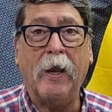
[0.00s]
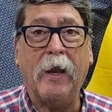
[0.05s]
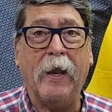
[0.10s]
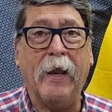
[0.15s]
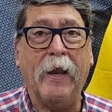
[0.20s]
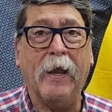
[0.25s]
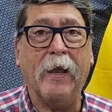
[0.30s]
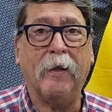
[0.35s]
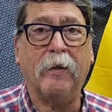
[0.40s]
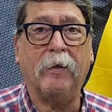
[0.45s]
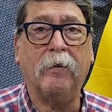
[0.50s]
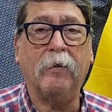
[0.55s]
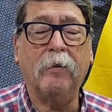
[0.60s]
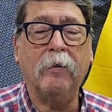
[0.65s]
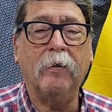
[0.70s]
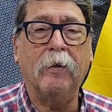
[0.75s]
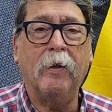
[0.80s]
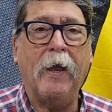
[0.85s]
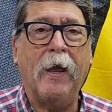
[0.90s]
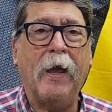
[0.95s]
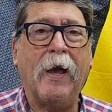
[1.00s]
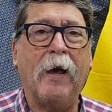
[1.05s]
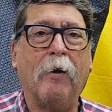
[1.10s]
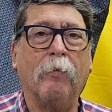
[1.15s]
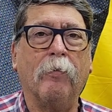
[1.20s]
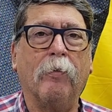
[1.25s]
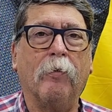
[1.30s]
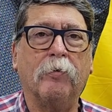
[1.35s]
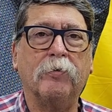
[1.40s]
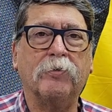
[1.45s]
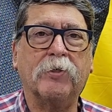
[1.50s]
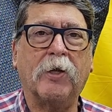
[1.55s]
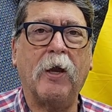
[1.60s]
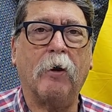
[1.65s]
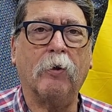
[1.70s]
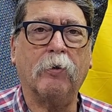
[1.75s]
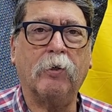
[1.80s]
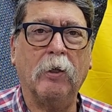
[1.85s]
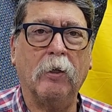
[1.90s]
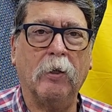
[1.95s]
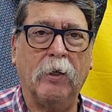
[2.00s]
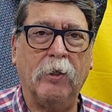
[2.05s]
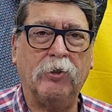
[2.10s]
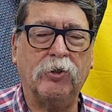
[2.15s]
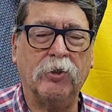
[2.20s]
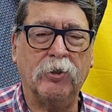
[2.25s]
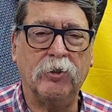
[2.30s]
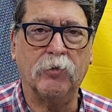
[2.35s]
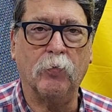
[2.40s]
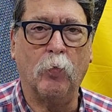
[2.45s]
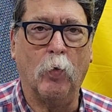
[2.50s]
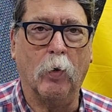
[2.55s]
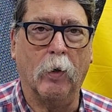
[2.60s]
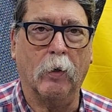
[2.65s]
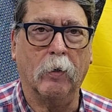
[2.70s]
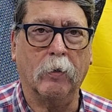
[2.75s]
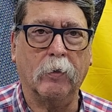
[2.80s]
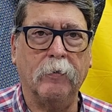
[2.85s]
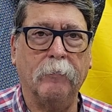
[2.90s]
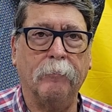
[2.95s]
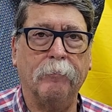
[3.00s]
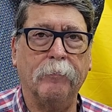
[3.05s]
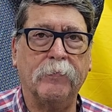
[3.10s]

and how those calculations worked.